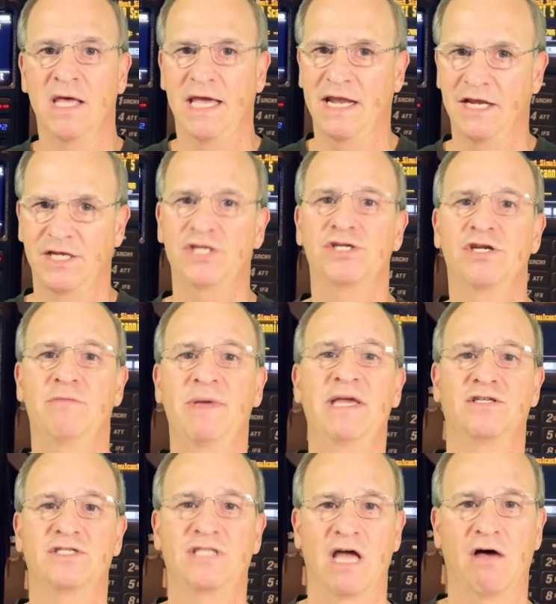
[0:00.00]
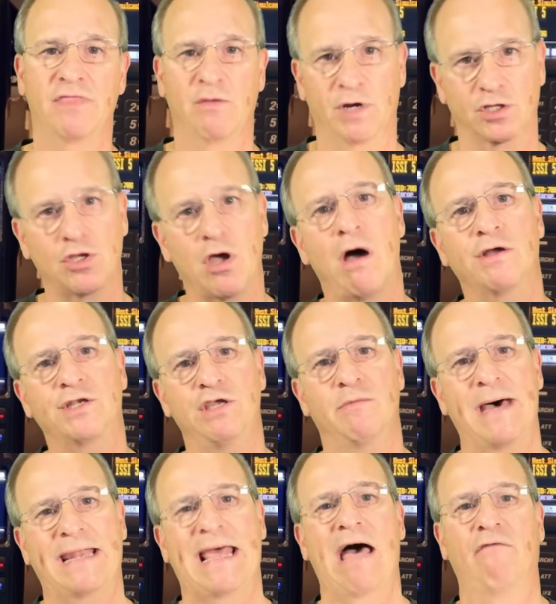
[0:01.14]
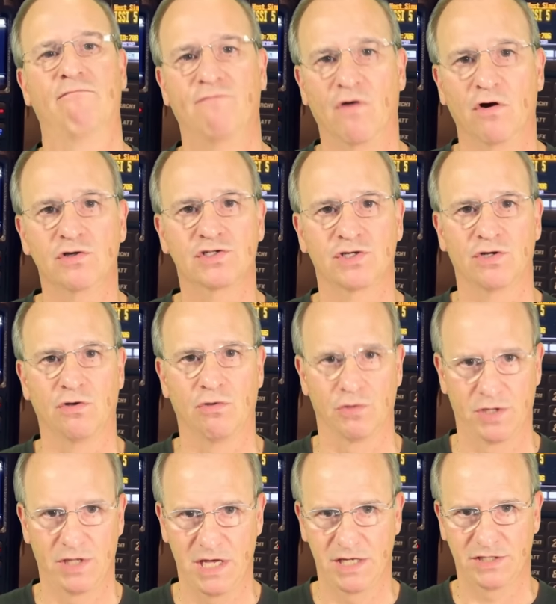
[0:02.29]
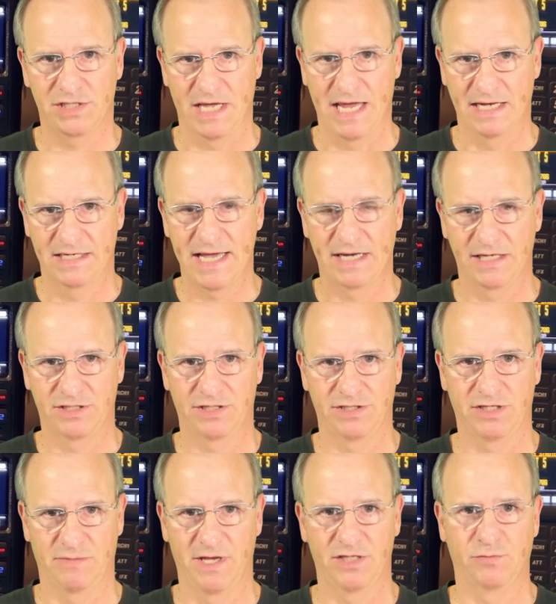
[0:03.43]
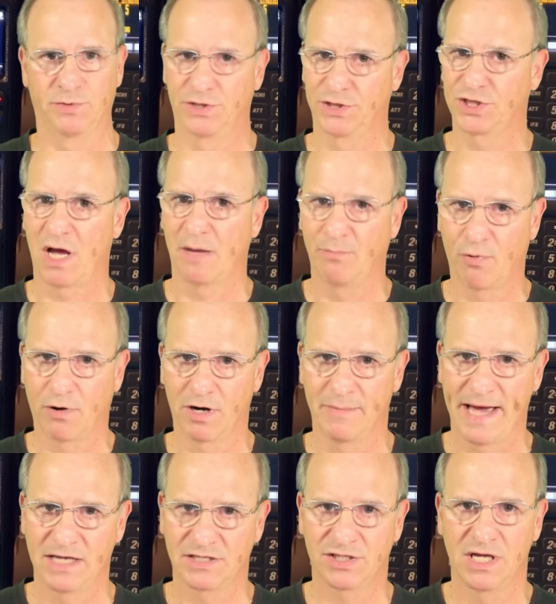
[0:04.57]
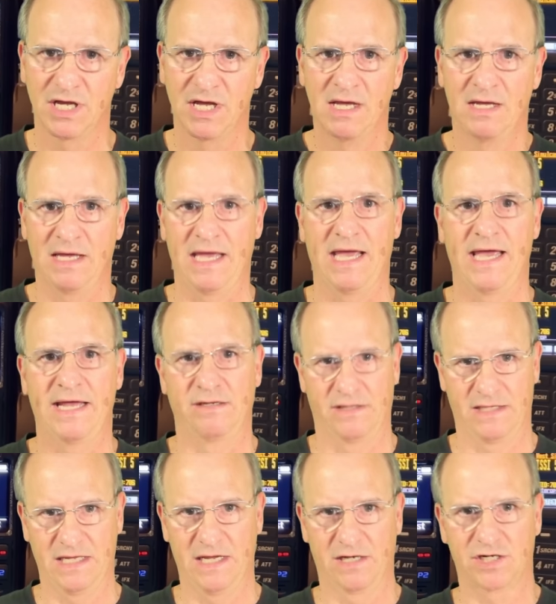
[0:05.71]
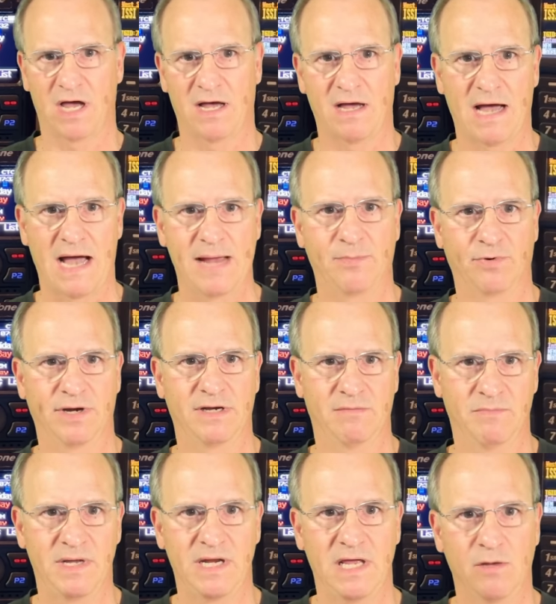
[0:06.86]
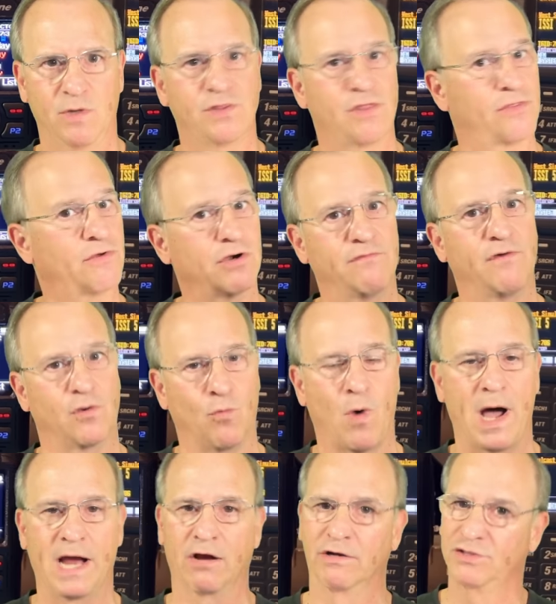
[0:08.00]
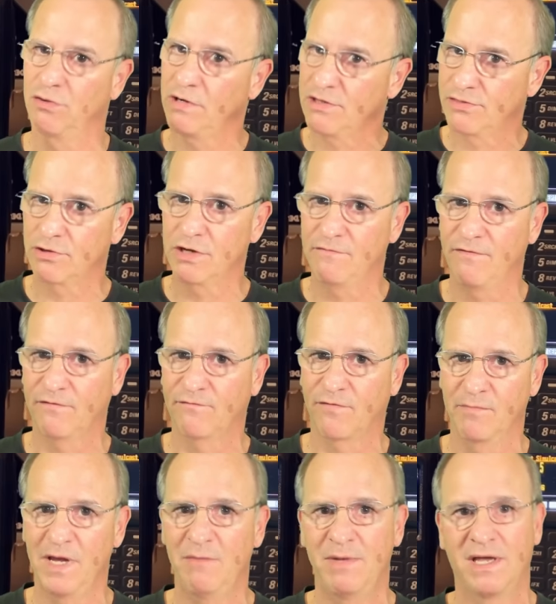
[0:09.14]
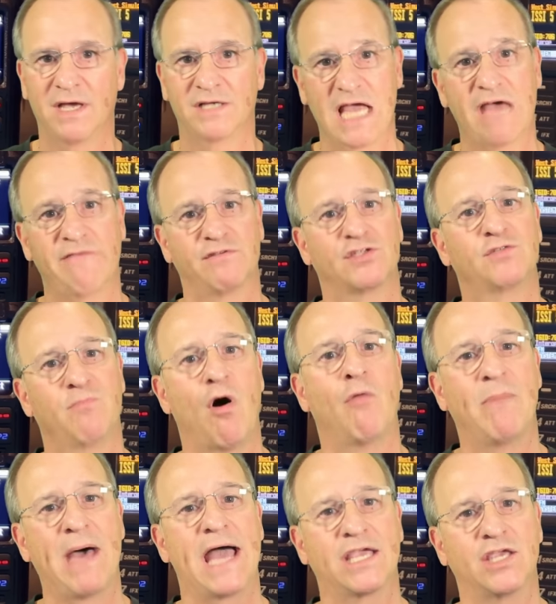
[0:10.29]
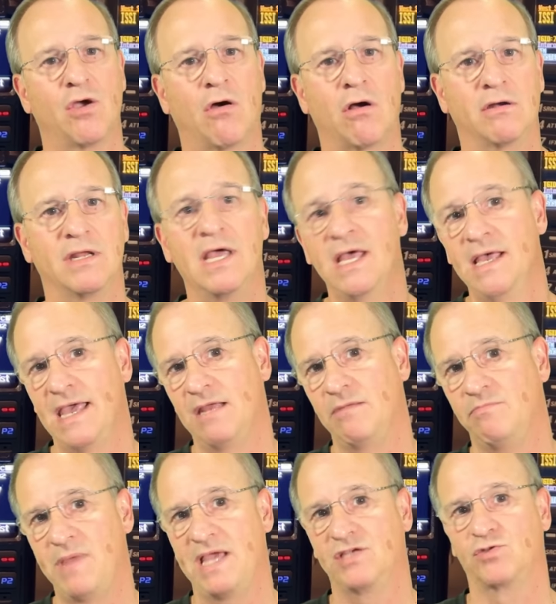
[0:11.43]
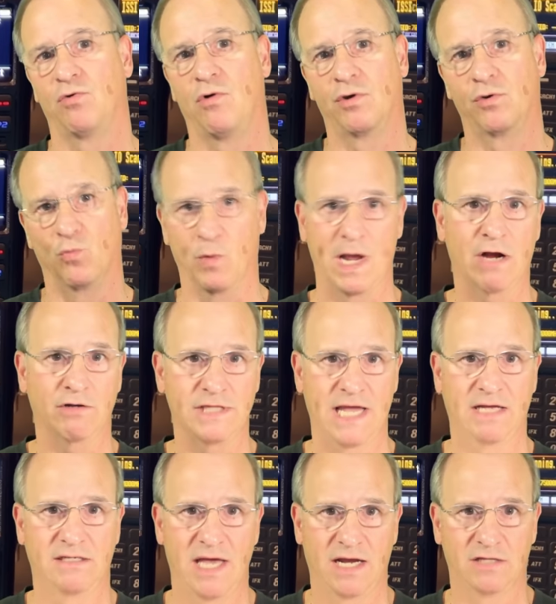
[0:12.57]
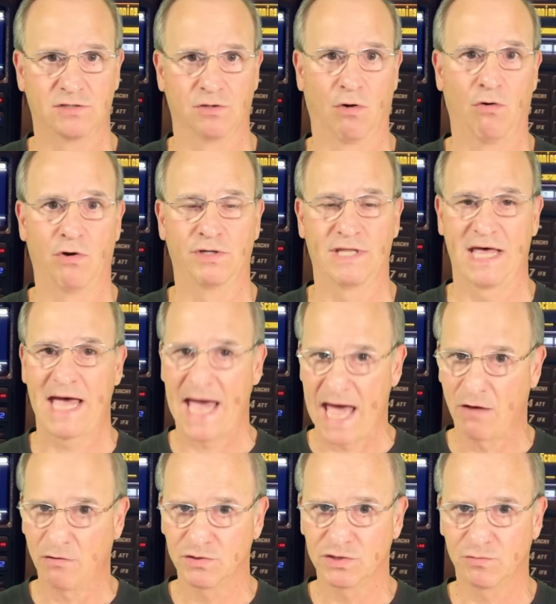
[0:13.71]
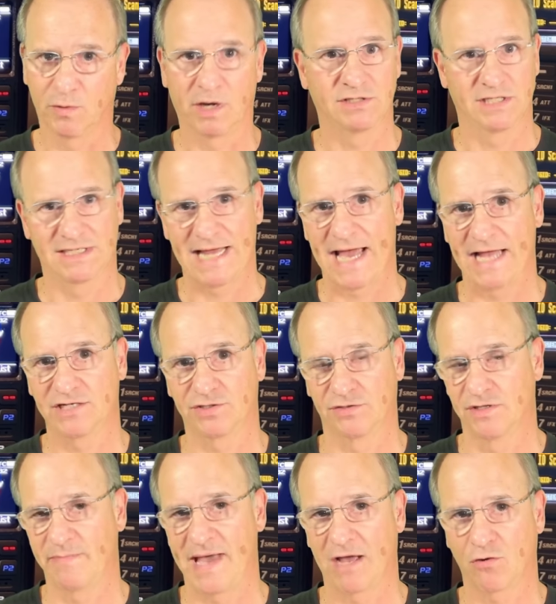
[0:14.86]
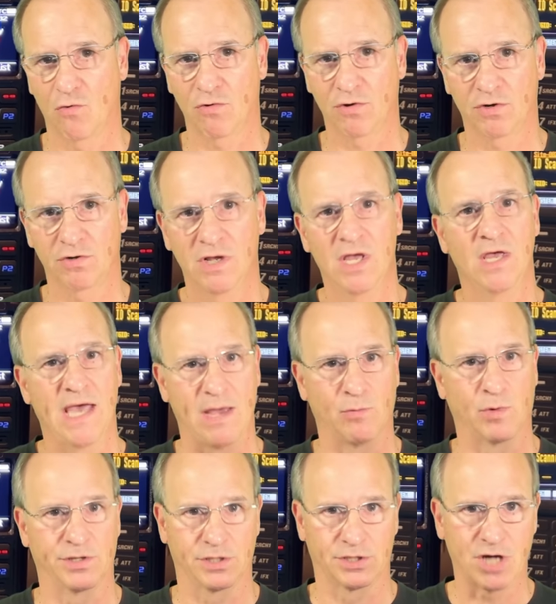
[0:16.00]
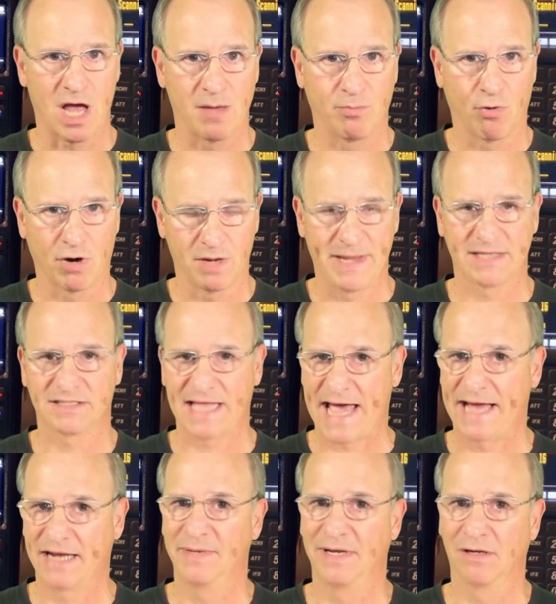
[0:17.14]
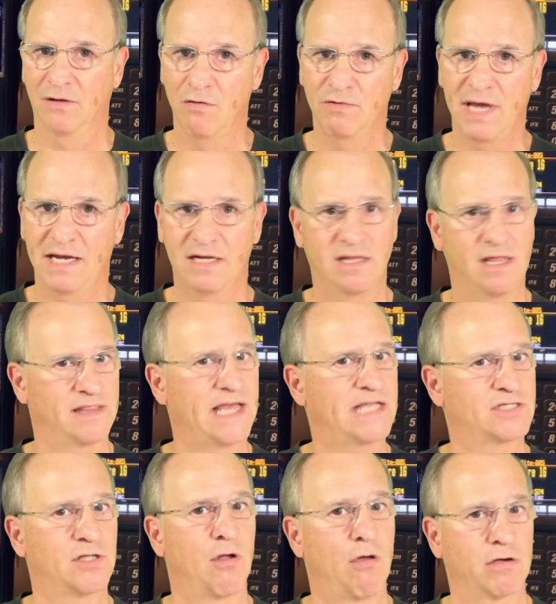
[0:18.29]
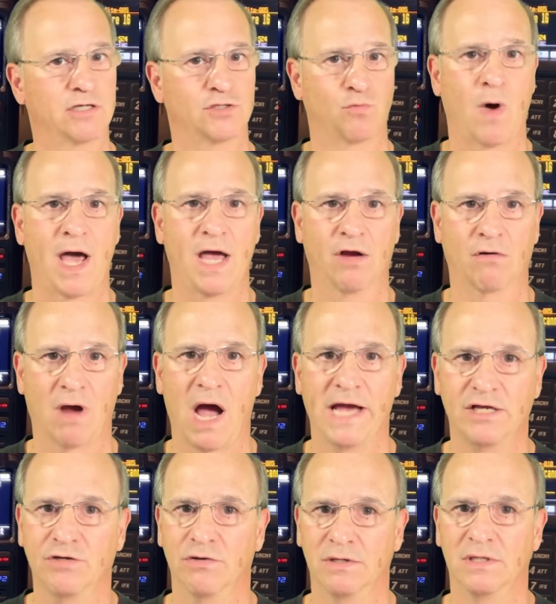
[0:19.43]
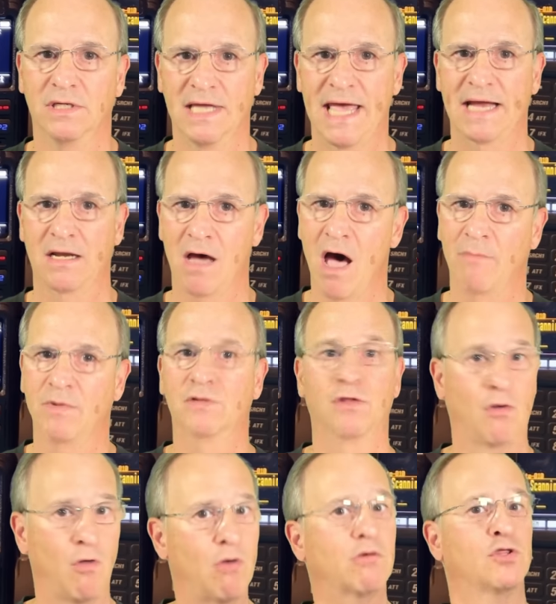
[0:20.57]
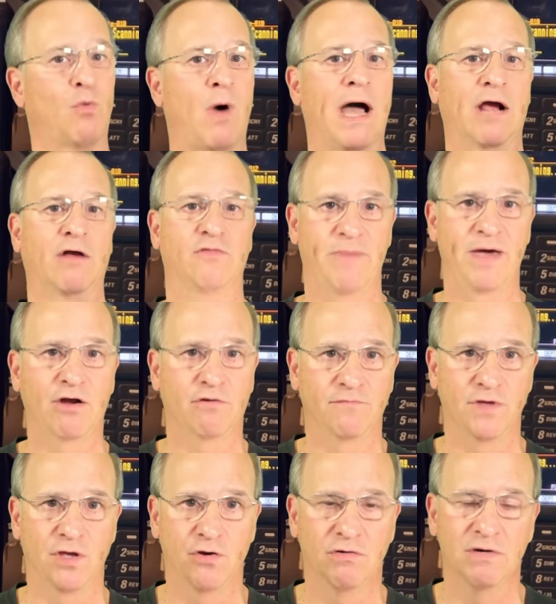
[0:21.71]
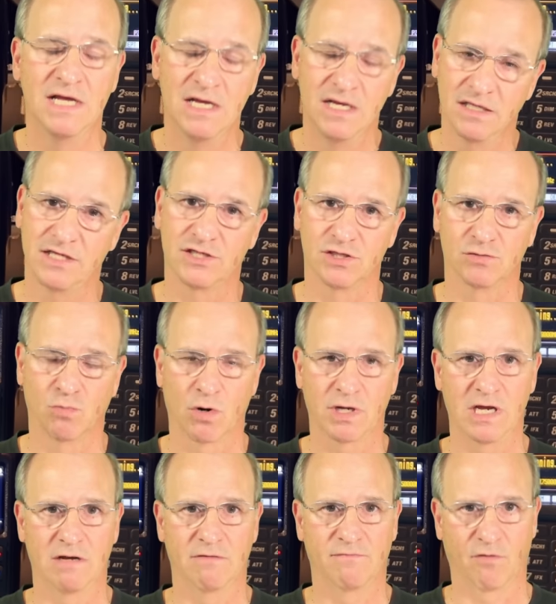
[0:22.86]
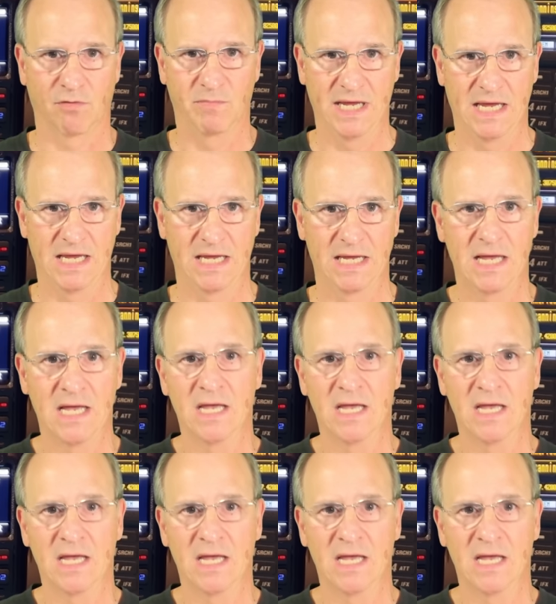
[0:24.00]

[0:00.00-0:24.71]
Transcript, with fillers: In addition to being stealth, I want to talk to you about how versatile this antenna system is with the Cha Portamast and the Cha Hybrid Mini with a 30-foot wire. It's only 30 foot for me because I have a small backyard, and based on where the antenna's on the house, where it's attached on the back corner, and where the Cha Portamast had to be located, that's the longest wire I could get up. The longer the wire, the better for you. This is working for me.